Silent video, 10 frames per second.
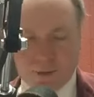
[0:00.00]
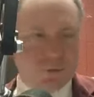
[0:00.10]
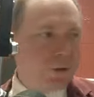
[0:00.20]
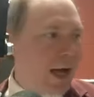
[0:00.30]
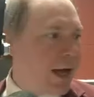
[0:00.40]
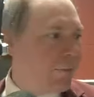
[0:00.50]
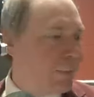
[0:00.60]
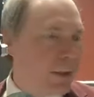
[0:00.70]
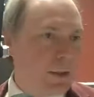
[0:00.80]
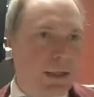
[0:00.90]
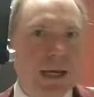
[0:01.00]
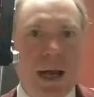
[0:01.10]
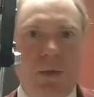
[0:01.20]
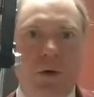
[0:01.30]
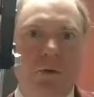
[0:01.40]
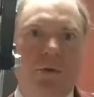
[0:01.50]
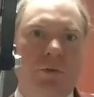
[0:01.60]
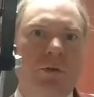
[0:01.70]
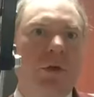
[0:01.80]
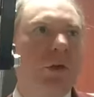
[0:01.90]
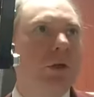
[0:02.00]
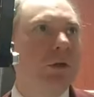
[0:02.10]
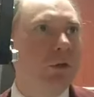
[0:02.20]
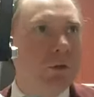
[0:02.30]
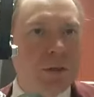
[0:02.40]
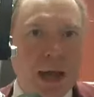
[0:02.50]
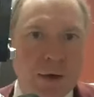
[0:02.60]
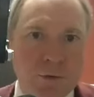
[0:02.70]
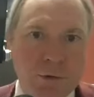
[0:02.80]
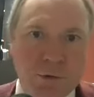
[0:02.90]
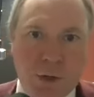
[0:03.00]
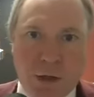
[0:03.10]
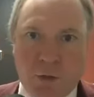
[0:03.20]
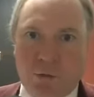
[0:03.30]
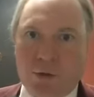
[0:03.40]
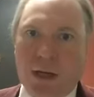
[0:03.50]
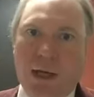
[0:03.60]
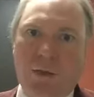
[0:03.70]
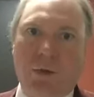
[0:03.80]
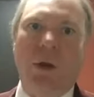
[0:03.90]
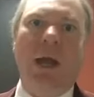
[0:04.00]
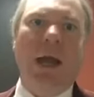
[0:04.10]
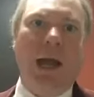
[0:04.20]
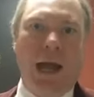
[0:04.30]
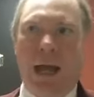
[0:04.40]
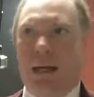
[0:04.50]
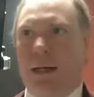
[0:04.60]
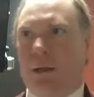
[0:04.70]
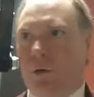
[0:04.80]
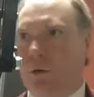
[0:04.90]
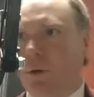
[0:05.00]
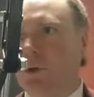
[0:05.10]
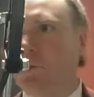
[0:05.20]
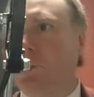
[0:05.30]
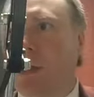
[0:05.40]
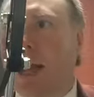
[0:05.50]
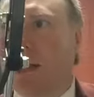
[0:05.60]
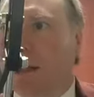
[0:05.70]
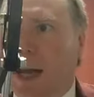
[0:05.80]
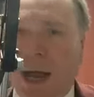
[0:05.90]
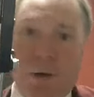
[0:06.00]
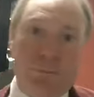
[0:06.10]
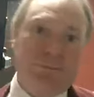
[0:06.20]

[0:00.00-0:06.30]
and Scott have been together since the early 2000s. They coached together at Illinois State. Now,